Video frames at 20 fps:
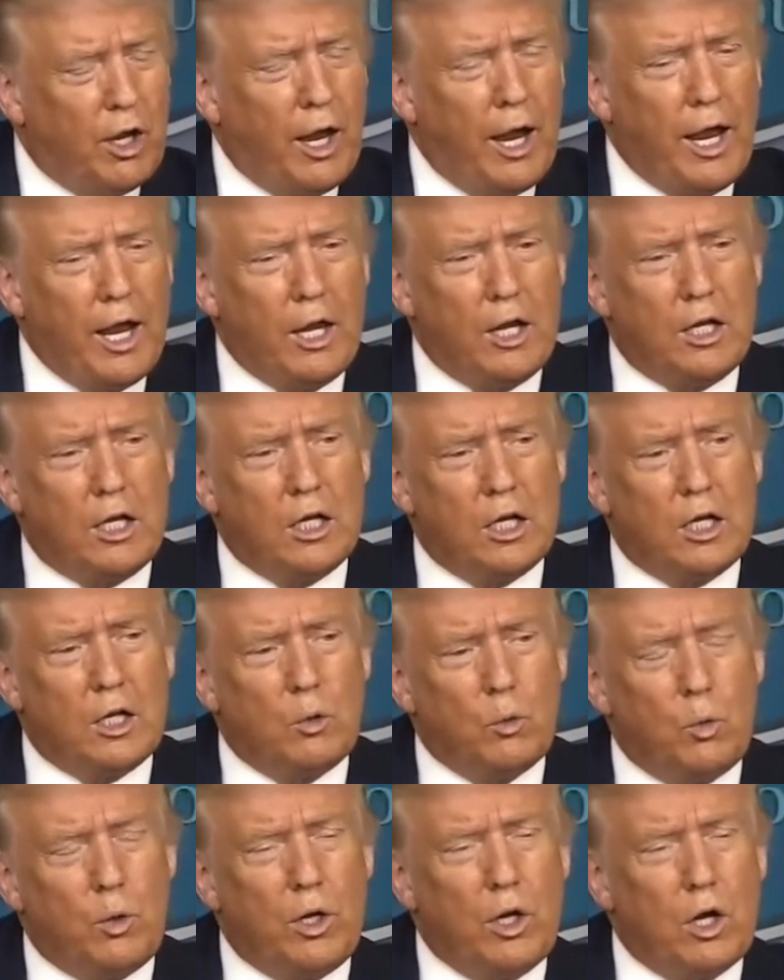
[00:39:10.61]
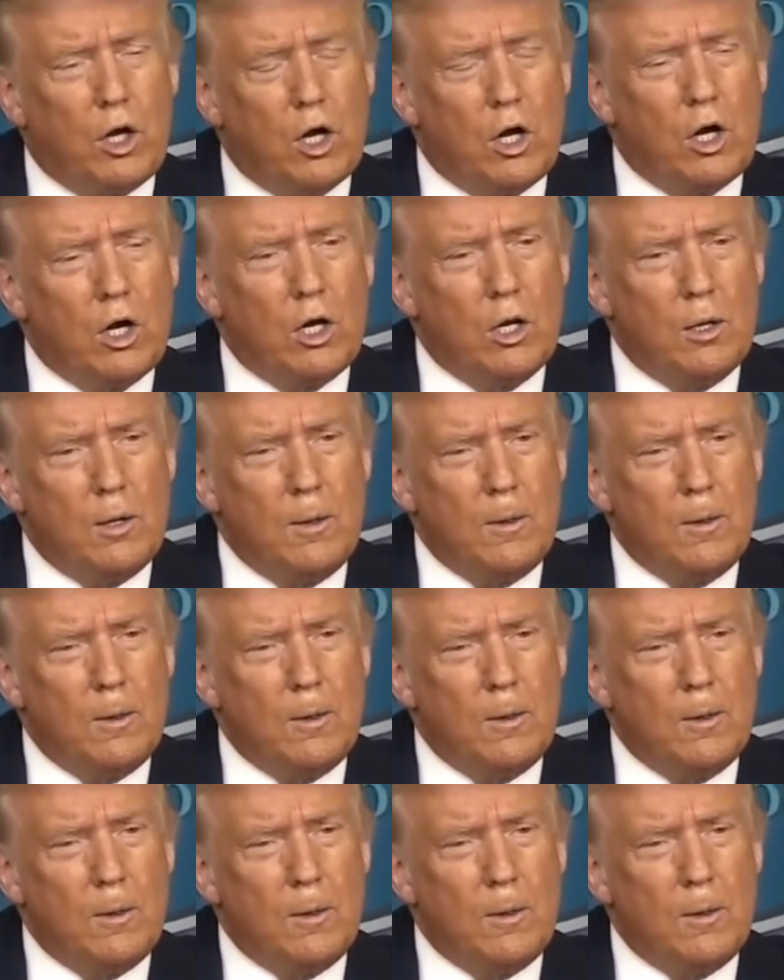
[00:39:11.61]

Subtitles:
and we are